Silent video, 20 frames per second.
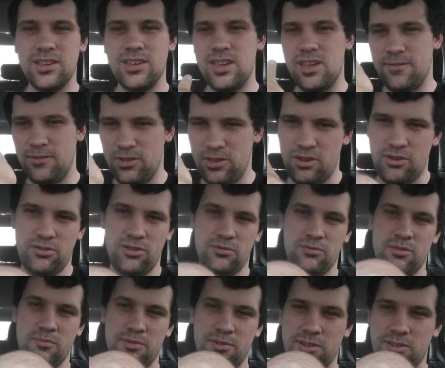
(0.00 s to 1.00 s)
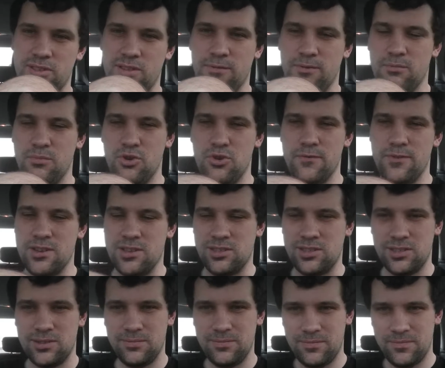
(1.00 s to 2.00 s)
even though they're completely different
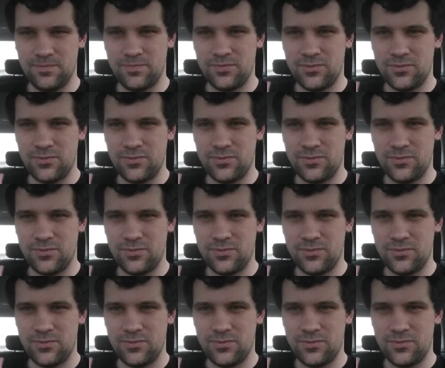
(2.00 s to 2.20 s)
movies.